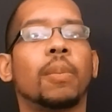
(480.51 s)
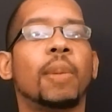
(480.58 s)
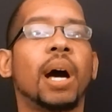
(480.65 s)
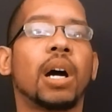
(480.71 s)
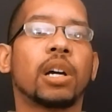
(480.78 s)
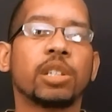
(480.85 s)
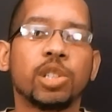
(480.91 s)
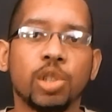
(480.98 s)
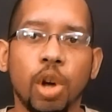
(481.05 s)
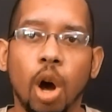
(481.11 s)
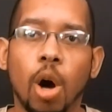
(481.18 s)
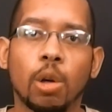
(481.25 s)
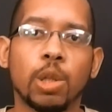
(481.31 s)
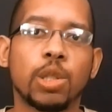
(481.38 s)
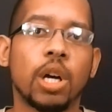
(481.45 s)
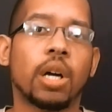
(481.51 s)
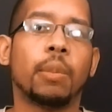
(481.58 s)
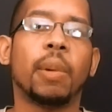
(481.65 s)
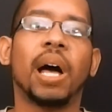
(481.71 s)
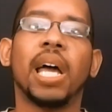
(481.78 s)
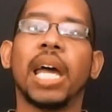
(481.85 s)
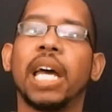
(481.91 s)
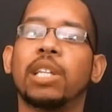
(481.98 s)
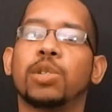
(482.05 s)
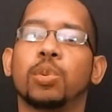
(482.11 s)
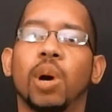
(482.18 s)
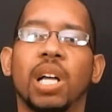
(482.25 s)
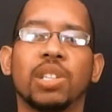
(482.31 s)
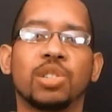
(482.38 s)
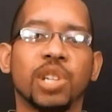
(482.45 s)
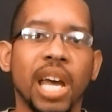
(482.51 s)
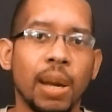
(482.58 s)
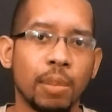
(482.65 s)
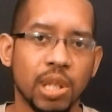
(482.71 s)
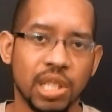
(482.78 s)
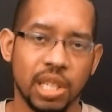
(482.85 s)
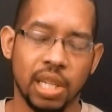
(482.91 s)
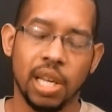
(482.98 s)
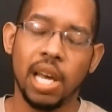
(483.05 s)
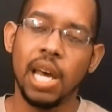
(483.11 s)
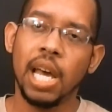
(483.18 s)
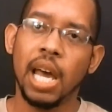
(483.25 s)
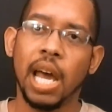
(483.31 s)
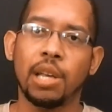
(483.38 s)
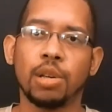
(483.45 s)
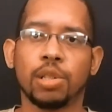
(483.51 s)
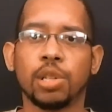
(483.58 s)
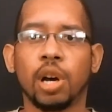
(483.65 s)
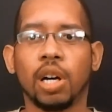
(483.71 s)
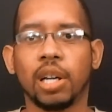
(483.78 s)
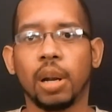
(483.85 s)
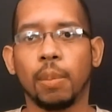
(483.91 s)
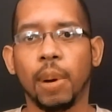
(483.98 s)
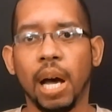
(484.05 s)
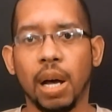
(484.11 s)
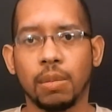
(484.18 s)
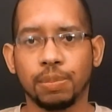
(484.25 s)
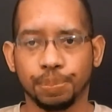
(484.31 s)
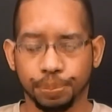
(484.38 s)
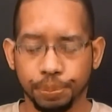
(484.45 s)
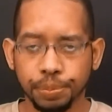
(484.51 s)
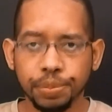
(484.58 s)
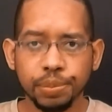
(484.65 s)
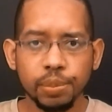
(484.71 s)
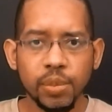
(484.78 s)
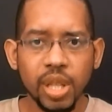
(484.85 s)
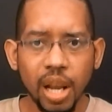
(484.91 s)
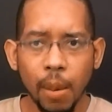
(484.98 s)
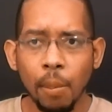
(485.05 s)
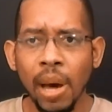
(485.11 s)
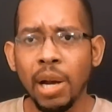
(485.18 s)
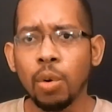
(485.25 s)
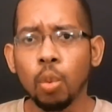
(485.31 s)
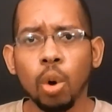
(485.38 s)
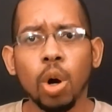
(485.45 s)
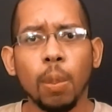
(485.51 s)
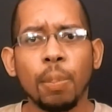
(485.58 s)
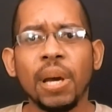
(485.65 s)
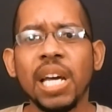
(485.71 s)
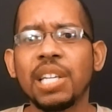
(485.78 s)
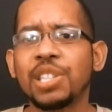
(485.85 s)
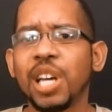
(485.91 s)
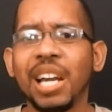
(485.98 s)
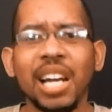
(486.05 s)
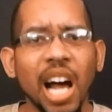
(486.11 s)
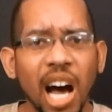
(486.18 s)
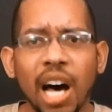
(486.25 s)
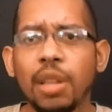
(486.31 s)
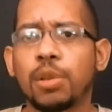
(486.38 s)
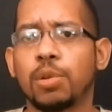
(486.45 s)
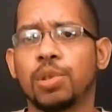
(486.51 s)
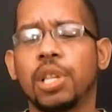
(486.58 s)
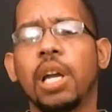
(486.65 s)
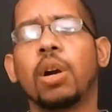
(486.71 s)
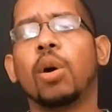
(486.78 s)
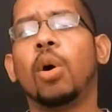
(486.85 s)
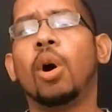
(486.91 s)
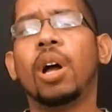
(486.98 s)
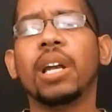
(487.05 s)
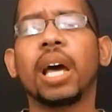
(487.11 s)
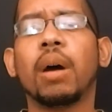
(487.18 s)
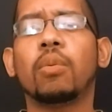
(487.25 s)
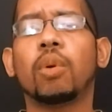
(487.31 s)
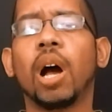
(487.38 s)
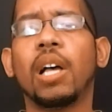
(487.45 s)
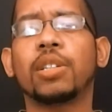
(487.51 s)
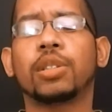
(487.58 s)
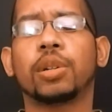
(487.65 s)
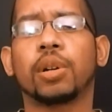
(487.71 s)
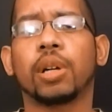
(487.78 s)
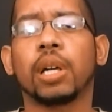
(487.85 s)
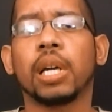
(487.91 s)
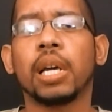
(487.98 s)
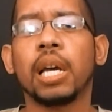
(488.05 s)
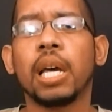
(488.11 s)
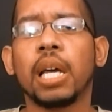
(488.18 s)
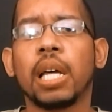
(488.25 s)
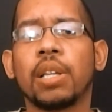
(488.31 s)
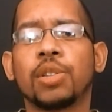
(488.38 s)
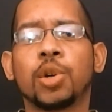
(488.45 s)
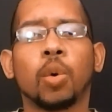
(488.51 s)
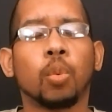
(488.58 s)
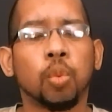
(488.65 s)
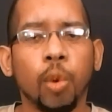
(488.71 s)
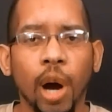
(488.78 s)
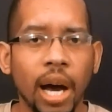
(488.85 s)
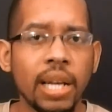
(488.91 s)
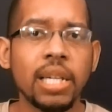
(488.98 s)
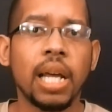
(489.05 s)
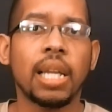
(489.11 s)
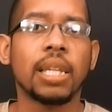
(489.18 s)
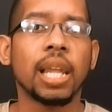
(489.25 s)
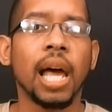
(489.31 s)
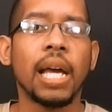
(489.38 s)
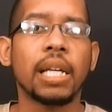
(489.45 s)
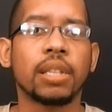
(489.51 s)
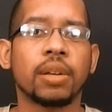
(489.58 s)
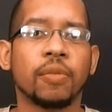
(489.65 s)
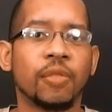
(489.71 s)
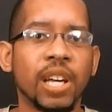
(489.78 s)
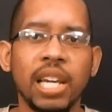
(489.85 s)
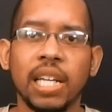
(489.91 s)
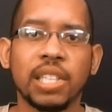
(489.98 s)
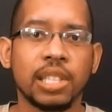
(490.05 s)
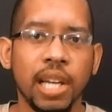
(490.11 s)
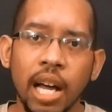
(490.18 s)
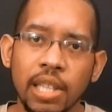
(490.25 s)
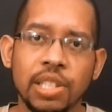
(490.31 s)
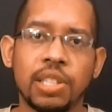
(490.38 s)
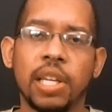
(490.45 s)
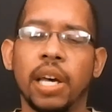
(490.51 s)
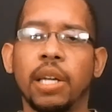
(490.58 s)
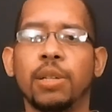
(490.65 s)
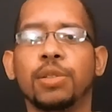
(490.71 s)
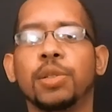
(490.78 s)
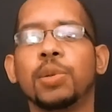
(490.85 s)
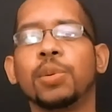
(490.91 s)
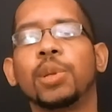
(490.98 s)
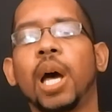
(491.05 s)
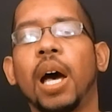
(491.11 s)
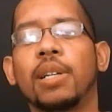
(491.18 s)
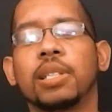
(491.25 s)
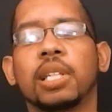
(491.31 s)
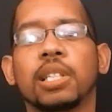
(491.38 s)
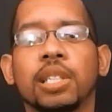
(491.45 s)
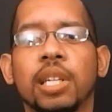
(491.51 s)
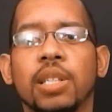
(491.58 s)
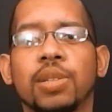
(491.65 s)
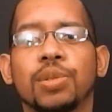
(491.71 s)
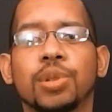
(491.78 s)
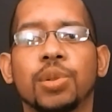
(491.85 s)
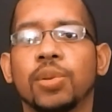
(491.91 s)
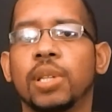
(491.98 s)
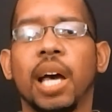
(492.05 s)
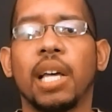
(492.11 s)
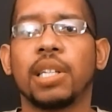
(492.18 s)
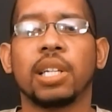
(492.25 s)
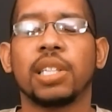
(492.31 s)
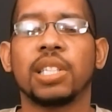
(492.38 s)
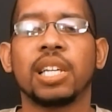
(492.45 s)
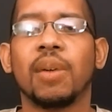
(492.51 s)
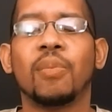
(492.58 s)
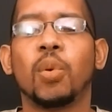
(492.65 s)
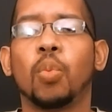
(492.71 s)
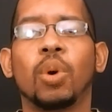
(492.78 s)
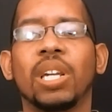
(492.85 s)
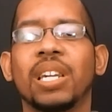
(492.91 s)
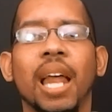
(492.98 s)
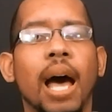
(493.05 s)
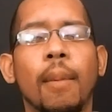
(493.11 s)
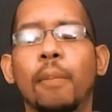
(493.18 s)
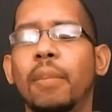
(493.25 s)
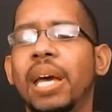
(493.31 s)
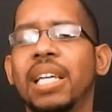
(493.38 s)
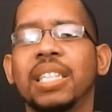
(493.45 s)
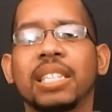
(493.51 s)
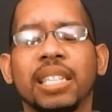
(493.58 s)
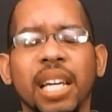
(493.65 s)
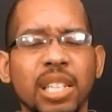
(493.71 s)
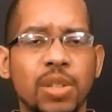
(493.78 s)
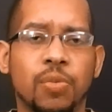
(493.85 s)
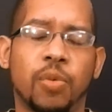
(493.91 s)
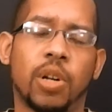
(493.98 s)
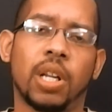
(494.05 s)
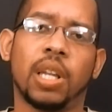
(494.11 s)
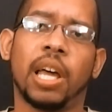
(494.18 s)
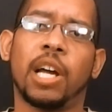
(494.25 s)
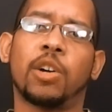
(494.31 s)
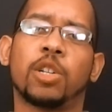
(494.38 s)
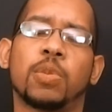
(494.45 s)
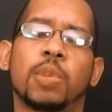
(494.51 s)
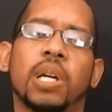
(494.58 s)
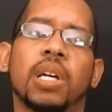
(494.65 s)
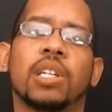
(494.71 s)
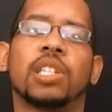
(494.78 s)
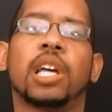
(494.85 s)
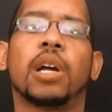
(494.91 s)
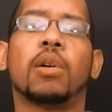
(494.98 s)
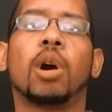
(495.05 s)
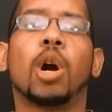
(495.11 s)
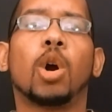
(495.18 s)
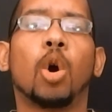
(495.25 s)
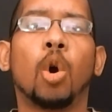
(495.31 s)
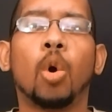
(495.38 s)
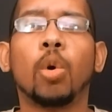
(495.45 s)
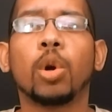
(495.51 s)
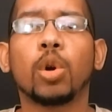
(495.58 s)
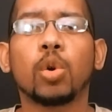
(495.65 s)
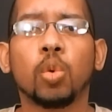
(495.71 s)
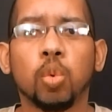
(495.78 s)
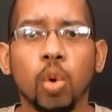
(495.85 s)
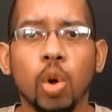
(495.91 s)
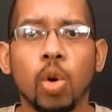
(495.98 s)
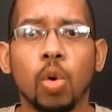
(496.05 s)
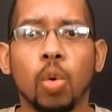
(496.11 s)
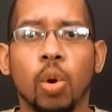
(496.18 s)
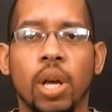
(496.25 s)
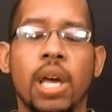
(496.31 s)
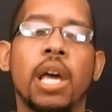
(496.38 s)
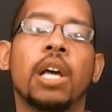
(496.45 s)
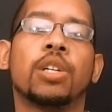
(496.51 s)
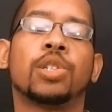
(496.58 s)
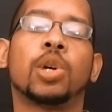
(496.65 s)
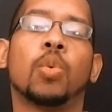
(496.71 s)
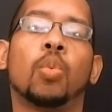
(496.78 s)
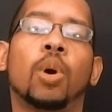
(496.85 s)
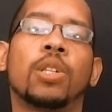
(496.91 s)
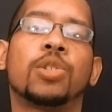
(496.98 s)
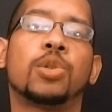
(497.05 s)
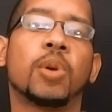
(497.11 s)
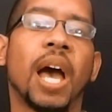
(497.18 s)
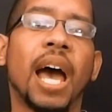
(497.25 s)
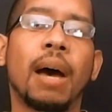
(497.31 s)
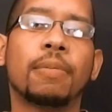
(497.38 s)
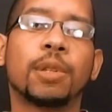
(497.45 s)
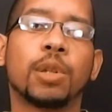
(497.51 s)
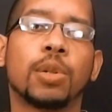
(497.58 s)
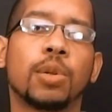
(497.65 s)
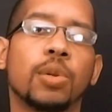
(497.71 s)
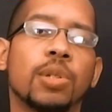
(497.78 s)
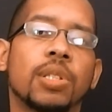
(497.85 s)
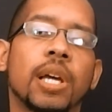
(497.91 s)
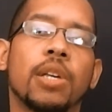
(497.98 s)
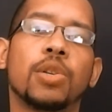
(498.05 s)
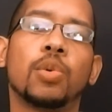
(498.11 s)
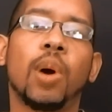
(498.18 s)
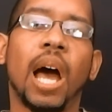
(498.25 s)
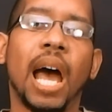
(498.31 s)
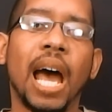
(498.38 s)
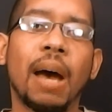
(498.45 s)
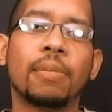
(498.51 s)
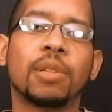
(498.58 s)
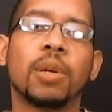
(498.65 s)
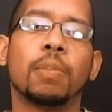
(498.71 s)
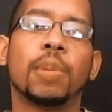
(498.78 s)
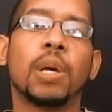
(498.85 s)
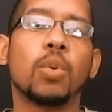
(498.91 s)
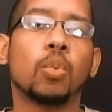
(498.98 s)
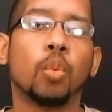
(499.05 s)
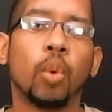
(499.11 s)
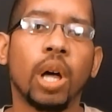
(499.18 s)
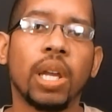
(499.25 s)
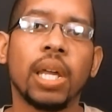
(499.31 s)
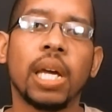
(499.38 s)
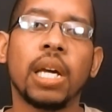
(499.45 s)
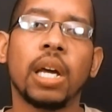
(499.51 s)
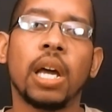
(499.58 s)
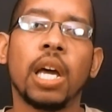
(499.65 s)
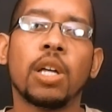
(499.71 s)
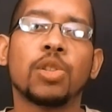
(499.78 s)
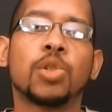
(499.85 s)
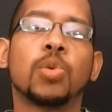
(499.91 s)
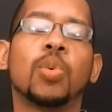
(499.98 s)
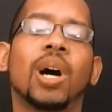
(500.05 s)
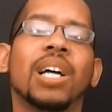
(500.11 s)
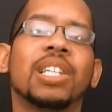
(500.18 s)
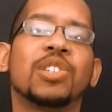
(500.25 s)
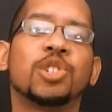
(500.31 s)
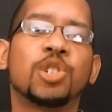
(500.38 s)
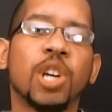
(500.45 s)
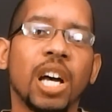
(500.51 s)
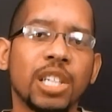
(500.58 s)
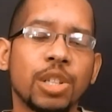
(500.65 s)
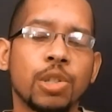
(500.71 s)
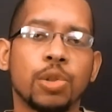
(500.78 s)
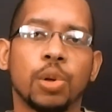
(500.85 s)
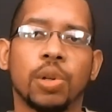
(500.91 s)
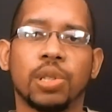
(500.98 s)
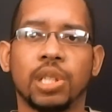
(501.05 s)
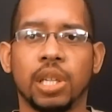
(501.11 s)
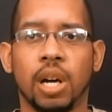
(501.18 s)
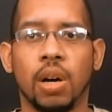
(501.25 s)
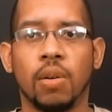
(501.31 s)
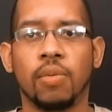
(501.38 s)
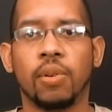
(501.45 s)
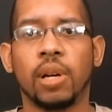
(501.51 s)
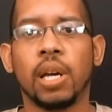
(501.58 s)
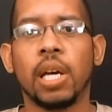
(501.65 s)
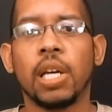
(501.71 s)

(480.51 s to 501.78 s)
about Gasol, you're talking about Antoine Jameson, and you're talking about Metta World Peace and others that are on that roster. To run like the Phoenix Suns did in 2006 and 2007 would not make sense for the Lakers, because they are an older crew. So what you have to do is that you have to be willing to adjust yourself